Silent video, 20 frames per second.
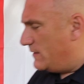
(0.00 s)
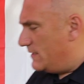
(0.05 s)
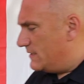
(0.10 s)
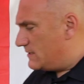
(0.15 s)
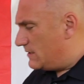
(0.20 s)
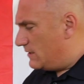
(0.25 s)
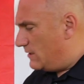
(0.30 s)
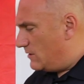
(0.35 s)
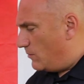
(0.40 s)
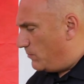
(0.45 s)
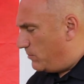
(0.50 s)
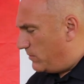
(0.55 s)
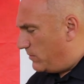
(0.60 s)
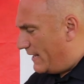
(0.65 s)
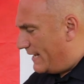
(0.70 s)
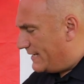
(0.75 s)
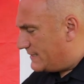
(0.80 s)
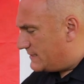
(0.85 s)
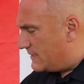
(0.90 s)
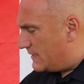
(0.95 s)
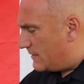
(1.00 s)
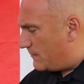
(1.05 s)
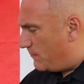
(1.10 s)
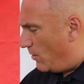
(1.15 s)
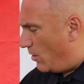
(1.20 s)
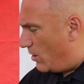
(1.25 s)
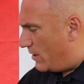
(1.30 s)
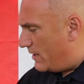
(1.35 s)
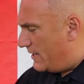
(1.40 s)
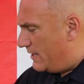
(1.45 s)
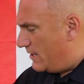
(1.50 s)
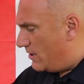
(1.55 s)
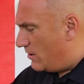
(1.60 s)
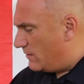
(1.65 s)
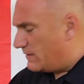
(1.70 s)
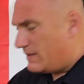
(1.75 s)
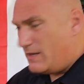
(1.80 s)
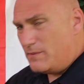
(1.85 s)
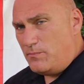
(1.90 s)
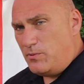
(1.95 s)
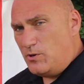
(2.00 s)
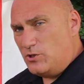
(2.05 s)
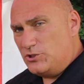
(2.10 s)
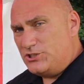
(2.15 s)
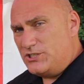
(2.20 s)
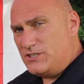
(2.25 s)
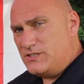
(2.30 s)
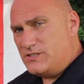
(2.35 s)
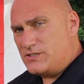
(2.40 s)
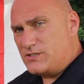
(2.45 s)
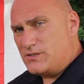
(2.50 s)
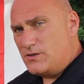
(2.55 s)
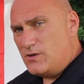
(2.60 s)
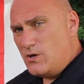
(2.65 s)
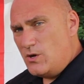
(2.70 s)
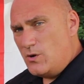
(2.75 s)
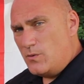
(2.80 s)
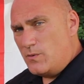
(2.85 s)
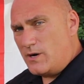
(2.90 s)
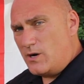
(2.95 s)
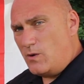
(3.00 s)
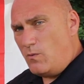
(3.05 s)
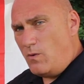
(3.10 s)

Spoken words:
this little plastic part here that pushes. We're going to